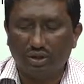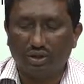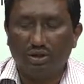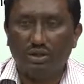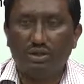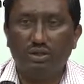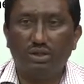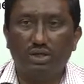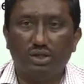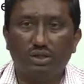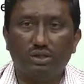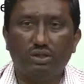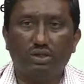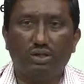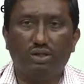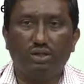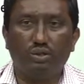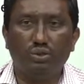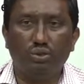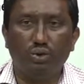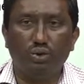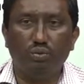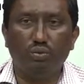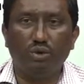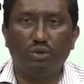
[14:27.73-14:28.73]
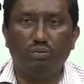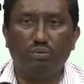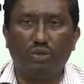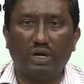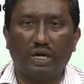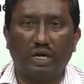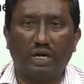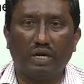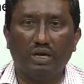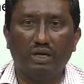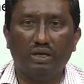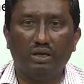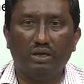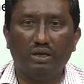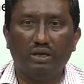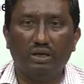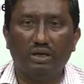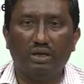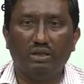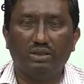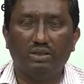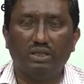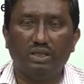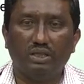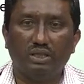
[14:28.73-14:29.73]
This should be planned
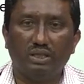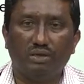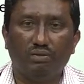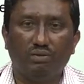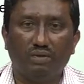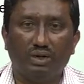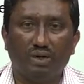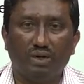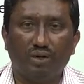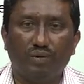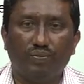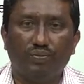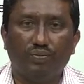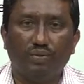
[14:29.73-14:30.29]
in such a way